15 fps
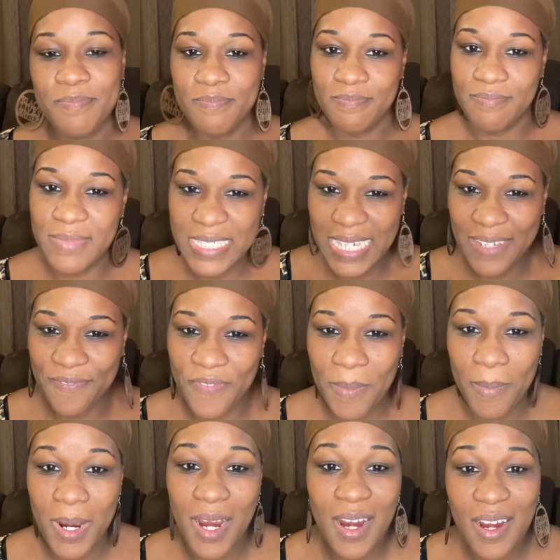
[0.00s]
get from
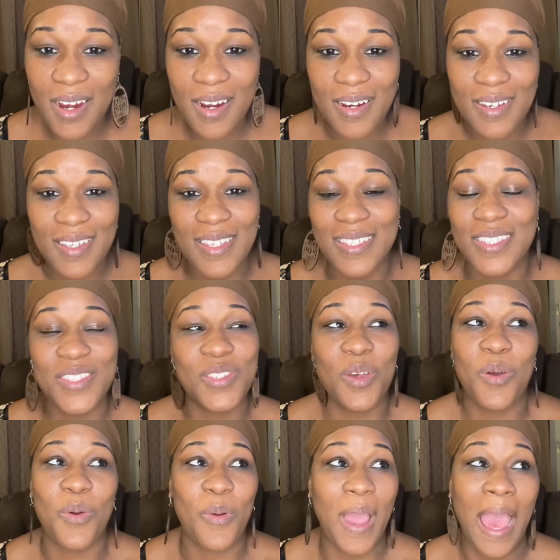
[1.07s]
her. And
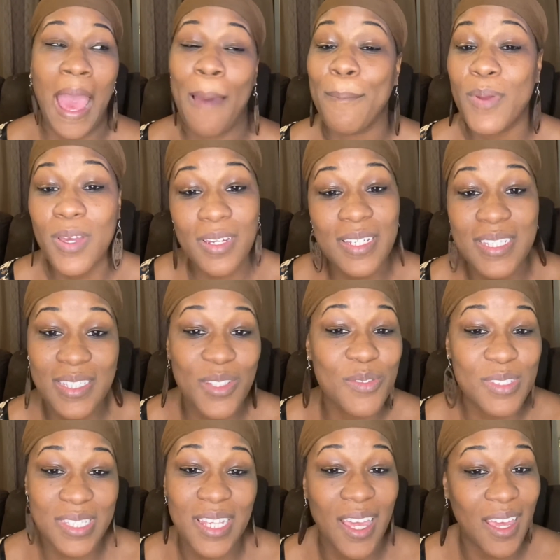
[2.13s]
so I'm going to still
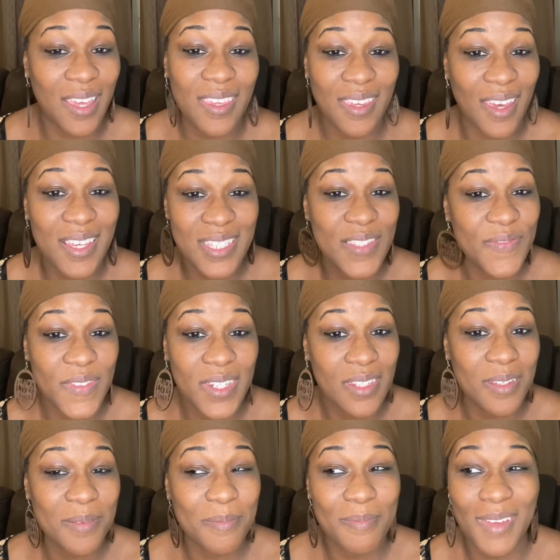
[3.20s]
say a yes for
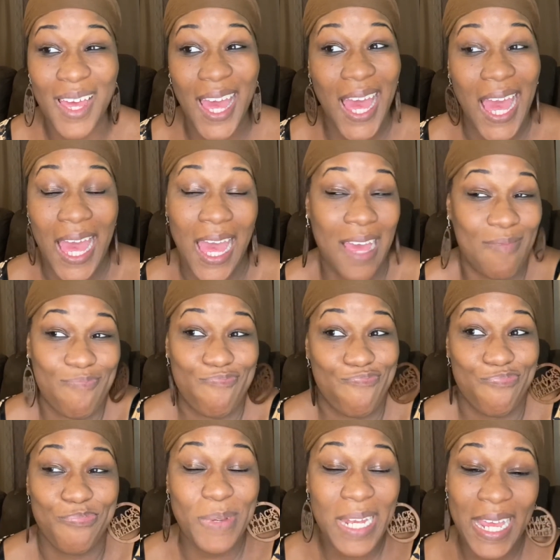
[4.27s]
them.
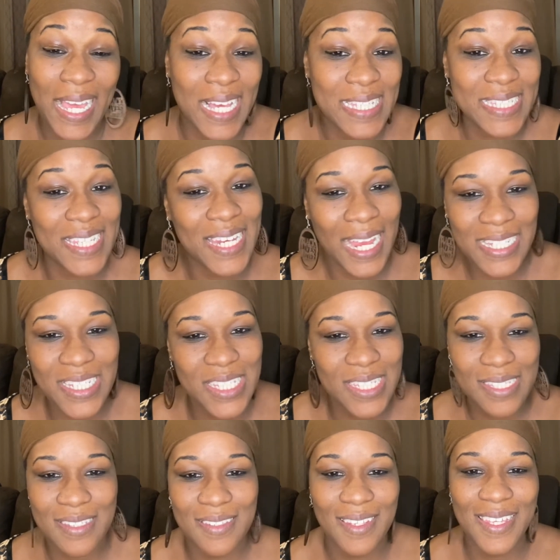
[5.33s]
But like I said,
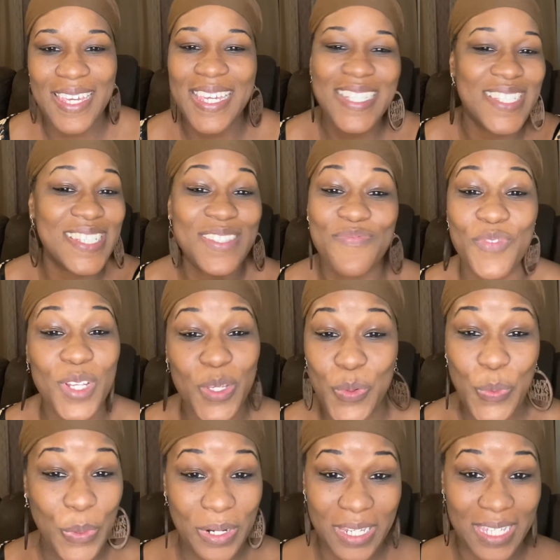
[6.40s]
he just really
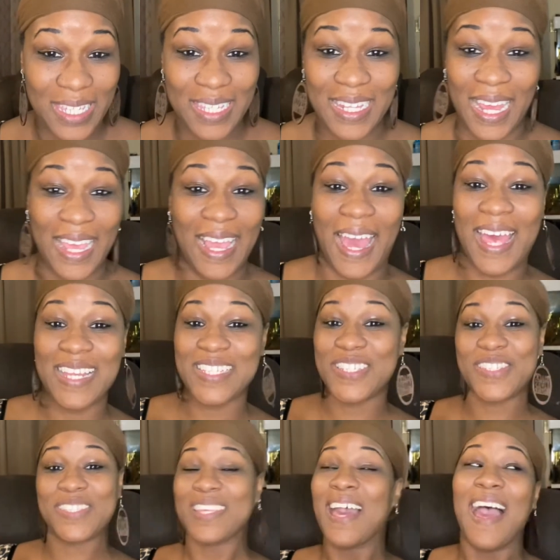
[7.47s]
quirky. Like, I
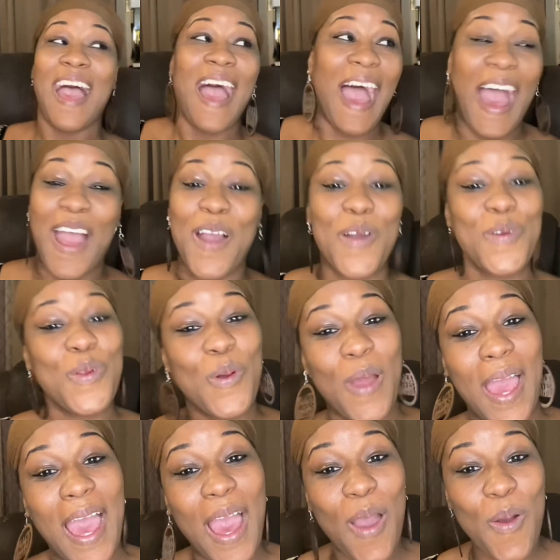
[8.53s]
don't know
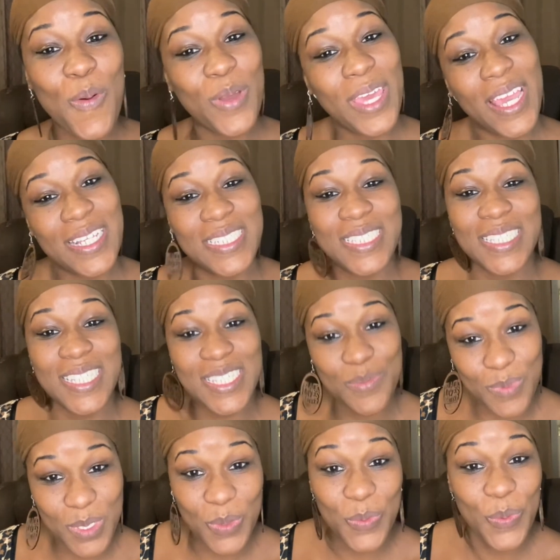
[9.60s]
how okay she is with
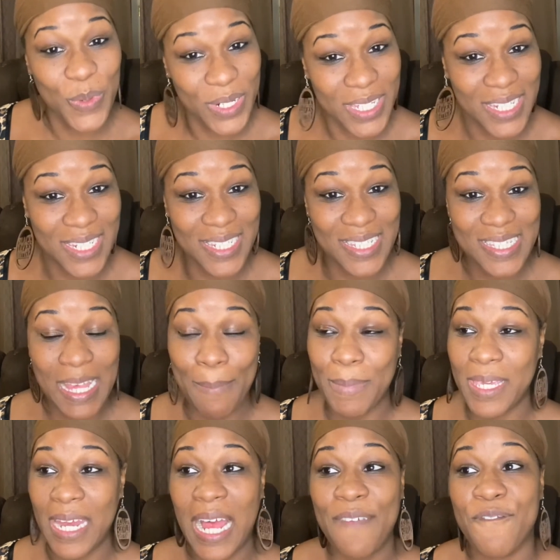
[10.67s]
the quirkiness. I
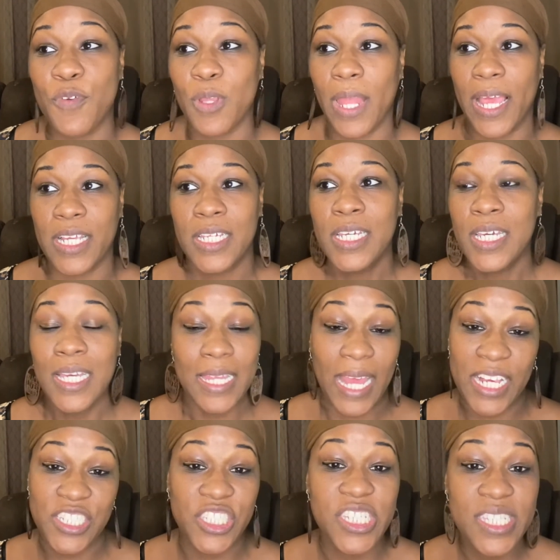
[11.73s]
mean, I feel like
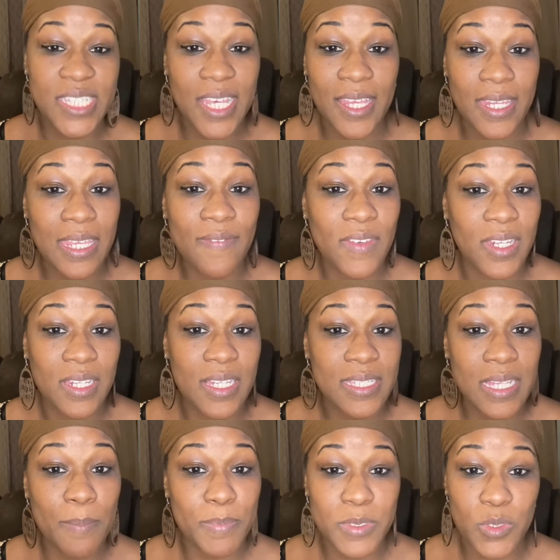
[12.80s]
she said, even in this
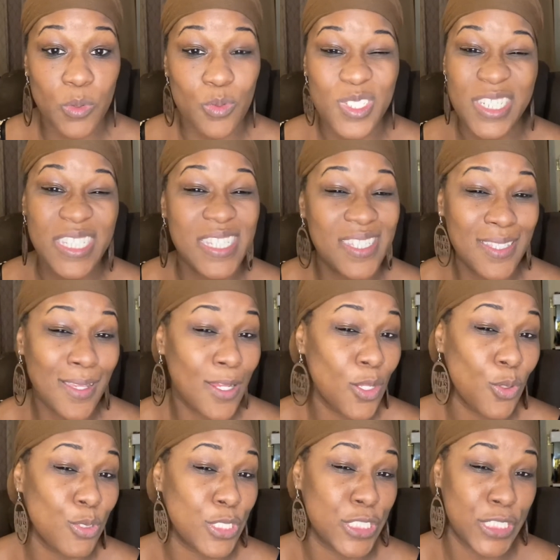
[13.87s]
episode, she's still a
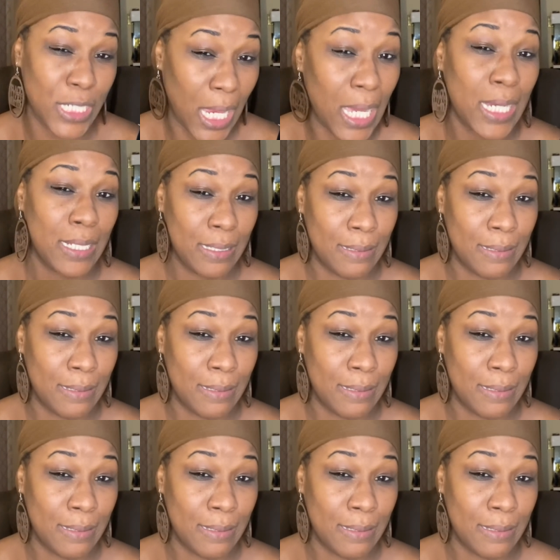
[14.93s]
little shocked.